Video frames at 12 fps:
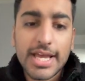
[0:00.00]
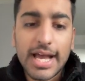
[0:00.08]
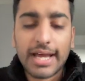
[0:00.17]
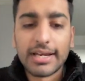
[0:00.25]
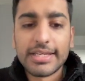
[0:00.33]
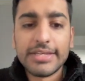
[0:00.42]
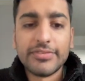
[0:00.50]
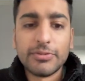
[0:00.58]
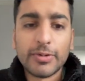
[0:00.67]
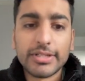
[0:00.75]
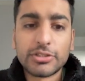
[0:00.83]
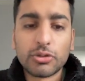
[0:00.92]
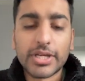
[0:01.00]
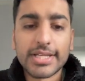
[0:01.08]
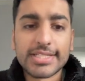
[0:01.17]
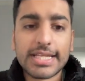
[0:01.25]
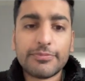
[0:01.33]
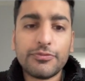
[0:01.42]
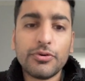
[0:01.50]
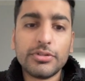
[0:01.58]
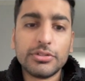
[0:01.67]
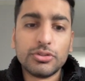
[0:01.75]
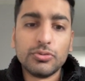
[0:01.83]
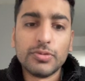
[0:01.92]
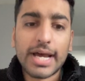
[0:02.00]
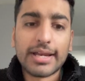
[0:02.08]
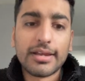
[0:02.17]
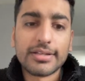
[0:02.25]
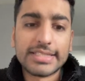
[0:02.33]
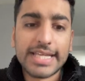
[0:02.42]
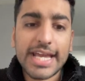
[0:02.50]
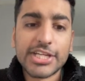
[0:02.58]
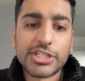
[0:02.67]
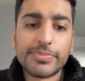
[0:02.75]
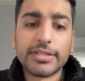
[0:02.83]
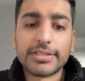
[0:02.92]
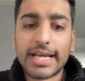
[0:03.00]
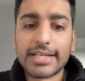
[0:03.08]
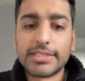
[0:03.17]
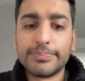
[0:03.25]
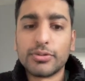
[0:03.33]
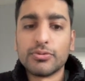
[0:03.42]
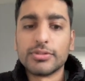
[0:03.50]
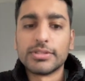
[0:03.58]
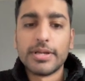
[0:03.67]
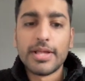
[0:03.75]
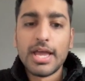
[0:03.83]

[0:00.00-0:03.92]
And I even took it a step further to analyze the HTML tags, because